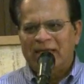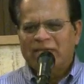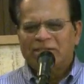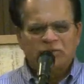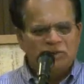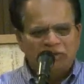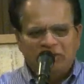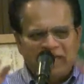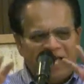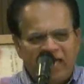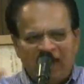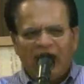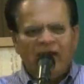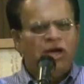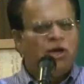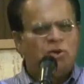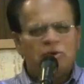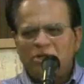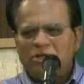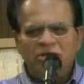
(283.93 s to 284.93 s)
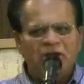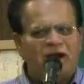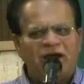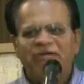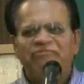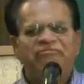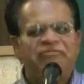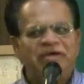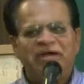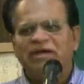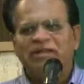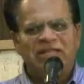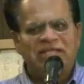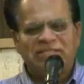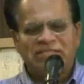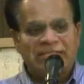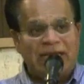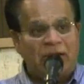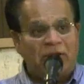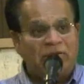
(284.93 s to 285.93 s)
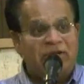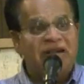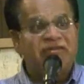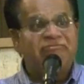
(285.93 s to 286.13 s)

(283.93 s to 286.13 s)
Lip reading: So they could not figure this out,